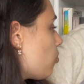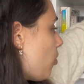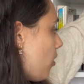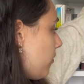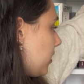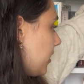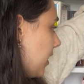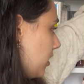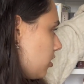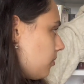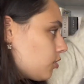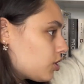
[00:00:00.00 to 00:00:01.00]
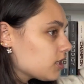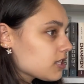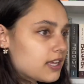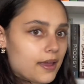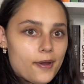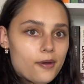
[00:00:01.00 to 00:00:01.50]
Woven Kingdom, she just
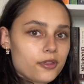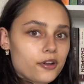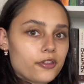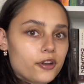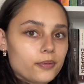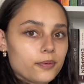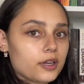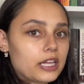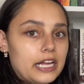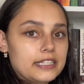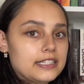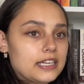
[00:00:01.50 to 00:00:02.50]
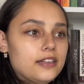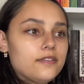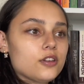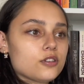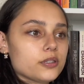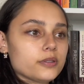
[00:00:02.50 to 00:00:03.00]
came out with her 3rd book and I didn't even
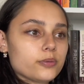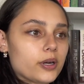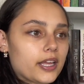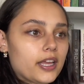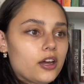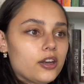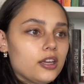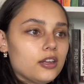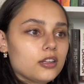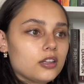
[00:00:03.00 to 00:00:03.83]
know she was working on it.